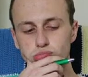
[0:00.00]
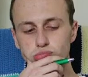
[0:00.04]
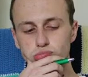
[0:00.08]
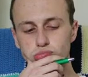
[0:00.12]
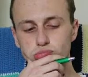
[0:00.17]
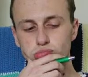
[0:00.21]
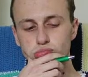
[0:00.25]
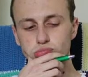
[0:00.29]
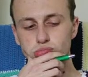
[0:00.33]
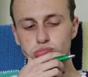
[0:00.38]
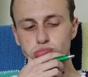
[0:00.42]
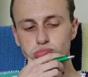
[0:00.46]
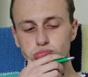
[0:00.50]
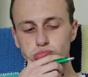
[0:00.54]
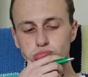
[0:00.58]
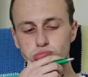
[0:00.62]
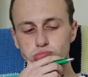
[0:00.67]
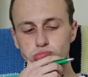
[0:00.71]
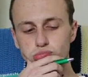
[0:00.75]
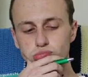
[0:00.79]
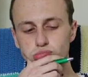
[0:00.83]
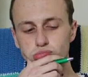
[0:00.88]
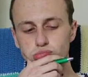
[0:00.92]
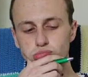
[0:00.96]
I'm looking at a
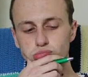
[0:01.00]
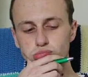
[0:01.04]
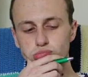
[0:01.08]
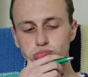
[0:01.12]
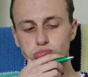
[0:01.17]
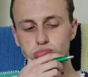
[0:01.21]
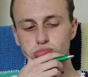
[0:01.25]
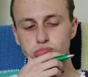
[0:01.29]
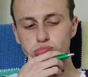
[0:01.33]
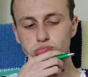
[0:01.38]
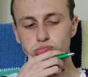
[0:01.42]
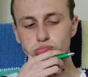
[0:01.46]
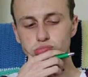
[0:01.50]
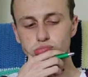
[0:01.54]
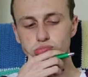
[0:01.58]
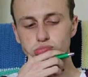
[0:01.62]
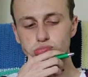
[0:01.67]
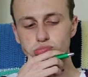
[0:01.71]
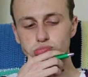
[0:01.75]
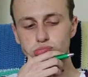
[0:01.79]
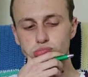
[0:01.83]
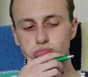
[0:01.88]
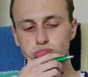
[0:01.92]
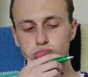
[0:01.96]
conversation I had
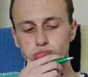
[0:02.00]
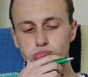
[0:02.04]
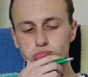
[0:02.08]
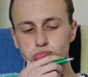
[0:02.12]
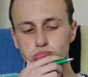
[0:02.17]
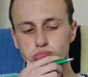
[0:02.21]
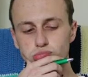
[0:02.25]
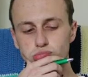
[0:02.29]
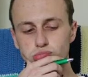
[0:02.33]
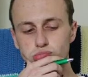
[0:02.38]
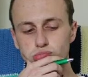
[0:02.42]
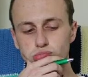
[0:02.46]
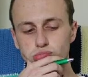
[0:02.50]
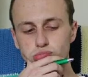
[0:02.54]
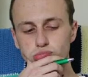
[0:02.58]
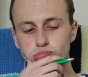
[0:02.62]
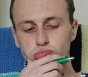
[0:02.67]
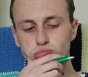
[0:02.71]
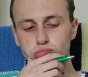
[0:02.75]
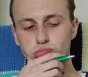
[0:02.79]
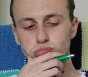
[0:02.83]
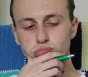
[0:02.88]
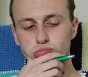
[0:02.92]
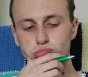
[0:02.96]
with him earlier.
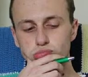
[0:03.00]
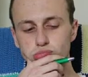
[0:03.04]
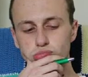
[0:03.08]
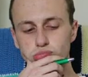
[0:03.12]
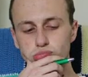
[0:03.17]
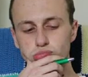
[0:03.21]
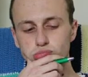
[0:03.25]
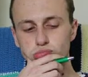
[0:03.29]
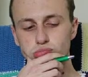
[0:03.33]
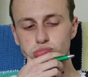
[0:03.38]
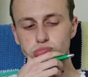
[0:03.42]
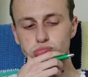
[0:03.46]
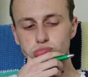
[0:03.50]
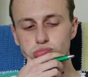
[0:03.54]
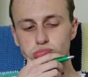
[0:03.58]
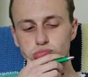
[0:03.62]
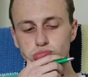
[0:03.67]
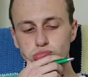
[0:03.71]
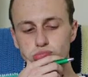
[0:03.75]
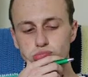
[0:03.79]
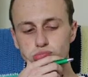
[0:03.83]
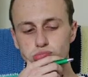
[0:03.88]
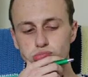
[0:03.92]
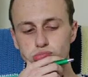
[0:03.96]
Derek, he's
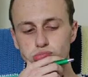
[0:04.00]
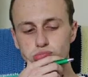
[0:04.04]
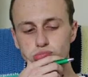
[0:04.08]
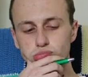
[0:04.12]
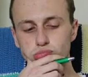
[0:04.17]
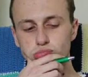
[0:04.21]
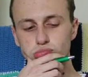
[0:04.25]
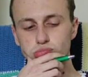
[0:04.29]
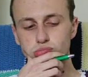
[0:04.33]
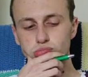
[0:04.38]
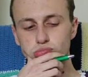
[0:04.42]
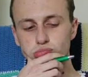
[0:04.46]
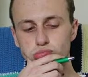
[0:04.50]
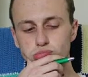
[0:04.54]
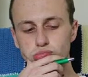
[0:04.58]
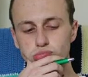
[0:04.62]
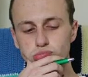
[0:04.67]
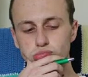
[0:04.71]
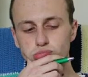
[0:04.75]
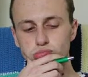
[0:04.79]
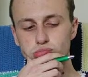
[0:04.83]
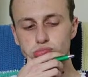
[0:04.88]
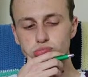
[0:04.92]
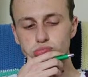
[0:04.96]
a great guy.
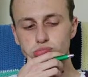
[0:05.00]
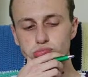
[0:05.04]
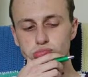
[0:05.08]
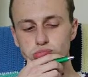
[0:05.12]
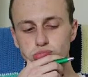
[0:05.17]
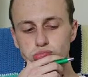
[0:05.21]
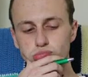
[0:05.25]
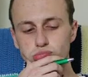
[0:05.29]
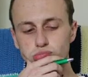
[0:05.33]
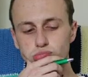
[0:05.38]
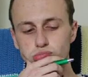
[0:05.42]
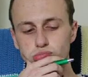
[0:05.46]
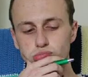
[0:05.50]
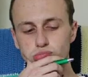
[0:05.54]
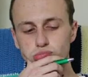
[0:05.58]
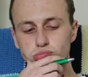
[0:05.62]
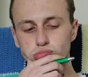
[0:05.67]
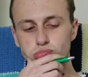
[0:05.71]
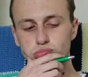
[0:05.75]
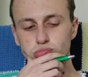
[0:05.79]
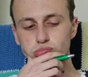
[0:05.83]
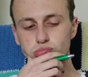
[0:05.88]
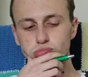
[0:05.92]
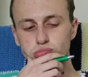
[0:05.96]
He sent me this
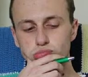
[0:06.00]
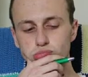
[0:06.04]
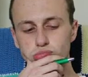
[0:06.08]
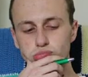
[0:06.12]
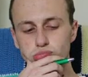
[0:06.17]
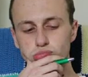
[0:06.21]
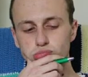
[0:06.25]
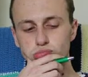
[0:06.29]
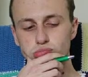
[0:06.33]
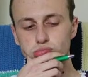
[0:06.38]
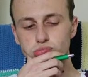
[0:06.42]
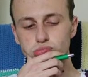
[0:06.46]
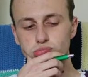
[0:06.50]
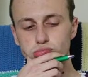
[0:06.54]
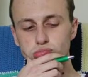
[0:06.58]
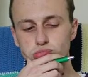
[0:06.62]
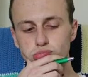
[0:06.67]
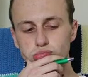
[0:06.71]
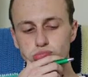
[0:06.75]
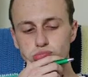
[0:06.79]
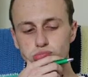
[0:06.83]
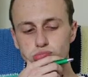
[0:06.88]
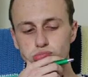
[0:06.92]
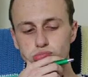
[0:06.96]
weird video.
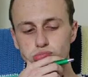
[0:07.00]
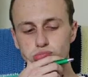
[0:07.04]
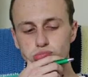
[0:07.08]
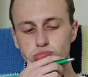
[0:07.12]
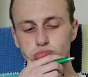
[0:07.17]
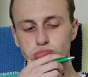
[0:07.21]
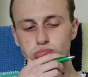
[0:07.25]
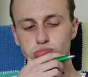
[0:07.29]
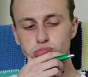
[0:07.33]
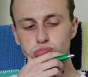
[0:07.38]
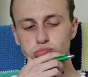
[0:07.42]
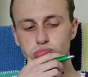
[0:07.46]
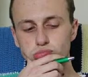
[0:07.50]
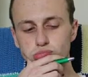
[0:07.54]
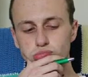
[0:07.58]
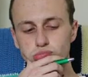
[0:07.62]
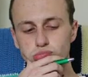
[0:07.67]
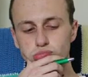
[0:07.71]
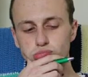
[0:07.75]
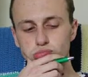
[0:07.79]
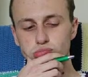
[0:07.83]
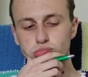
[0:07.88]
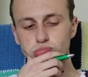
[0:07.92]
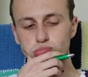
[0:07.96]
I'm
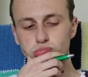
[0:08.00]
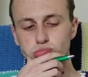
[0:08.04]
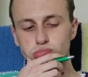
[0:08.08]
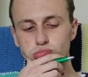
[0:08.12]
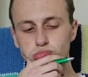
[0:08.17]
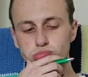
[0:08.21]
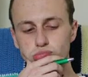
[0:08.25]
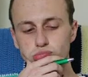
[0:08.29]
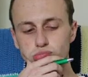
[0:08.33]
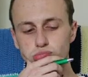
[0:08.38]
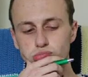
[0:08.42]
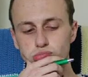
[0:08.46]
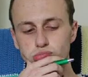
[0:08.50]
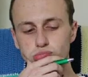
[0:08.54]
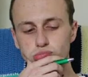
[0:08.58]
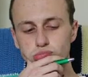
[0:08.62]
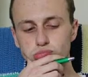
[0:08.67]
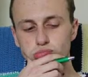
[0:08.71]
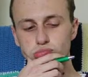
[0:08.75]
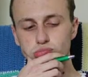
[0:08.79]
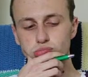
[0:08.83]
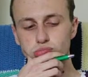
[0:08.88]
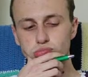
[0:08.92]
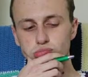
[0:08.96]
not even going to describe it
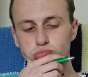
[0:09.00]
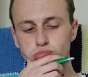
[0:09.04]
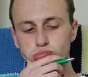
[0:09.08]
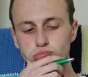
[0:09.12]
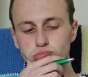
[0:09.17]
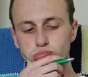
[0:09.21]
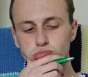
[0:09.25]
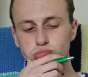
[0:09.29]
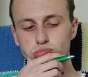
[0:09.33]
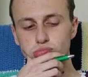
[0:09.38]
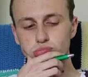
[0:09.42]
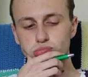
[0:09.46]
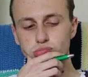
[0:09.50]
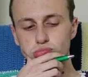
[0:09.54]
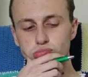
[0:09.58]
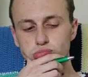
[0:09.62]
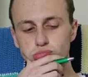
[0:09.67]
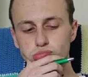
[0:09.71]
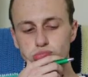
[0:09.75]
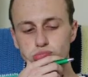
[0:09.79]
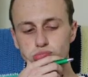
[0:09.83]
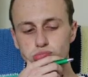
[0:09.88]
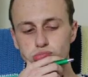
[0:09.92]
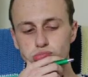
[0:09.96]
because I don't even know what it
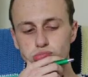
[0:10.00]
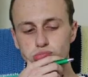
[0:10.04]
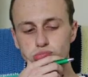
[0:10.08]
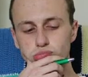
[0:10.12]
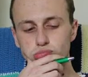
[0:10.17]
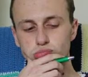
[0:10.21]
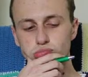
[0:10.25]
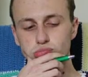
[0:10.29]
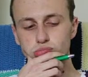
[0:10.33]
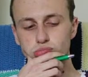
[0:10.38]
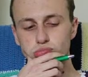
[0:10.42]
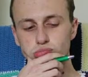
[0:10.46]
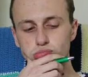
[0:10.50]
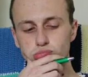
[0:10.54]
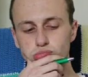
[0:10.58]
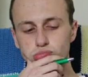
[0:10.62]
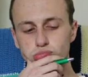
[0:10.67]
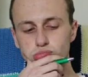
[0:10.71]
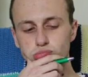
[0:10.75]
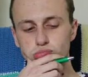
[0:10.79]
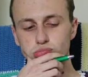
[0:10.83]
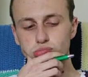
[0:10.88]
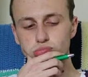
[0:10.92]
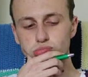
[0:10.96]
was, but I saw it
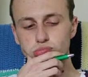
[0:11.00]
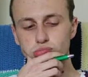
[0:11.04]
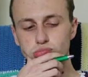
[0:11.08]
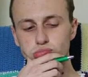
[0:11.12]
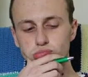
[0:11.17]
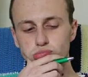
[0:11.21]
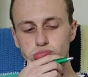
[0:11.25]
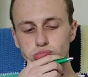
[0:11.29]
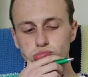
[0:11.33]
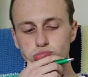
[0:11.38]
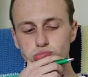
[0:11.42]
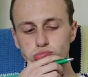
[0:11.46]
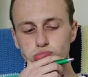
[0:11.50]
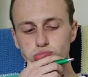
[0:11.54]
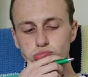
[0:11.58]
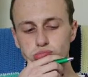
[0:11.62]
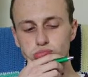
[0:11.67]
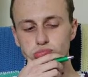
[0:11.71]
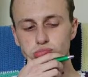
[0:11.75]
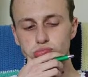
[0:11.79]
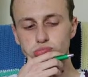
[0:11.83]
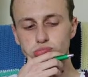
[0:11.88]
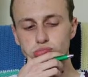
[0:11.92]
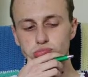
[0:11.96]
and I just texted
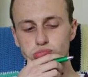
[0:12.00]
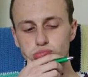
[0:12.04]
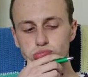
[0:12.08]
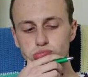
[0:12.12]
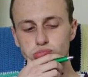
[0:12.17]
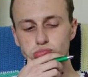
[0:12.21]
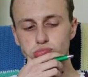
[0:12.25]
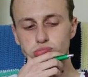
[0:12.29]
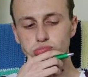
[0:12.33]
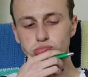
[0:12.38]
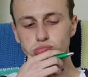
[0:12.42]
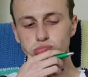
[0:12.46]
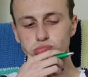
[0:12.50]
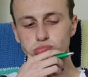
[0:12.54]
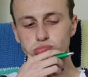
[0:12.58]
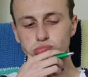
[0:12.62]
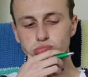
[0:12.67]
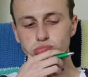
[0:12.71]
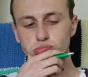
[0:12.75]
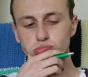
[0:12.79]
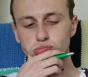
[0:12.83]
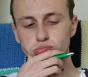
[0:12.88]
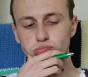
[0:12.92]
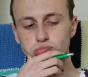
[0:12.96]
what,
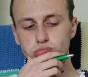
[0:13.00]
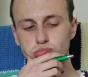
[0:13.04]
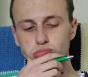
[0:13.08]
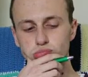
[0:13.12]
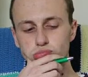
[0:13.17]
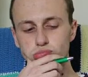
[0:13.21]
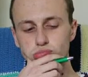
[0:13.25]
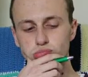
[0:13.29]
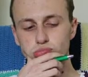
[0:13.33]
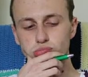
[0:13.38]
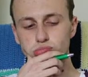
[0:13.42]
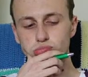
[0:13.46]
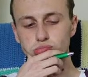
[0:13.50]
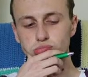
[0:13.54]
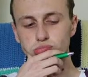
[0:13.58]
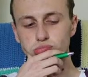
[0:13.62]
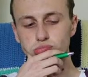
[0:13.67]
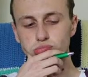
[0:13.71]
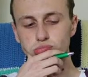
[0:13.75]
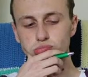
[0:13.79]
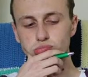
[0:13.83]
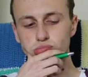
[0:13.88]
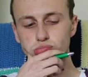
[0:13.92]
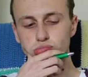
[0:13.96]
like
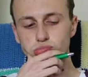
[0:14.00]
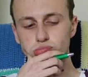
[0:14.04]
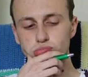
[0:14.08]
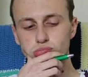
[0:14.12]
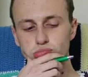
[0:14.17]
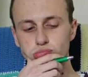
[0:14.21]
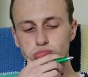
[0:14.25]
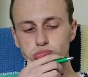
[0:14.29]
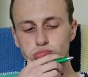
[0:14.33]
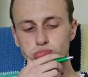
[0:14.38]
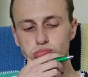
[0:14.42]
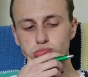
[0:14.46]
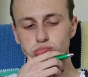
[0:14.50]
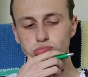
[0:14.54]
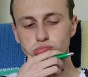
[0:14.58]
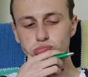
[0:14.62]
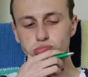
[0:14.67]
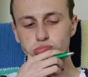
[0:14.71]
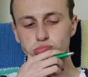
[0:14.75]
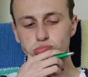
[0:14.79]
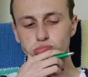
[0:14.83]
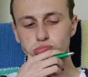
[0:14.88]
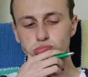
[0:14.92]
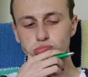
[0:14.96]
W-U-T,
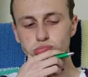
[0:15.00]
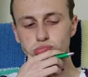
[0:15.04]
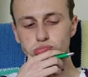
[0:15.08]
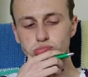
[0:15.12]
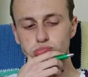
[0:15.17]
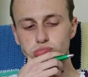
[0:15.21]
what?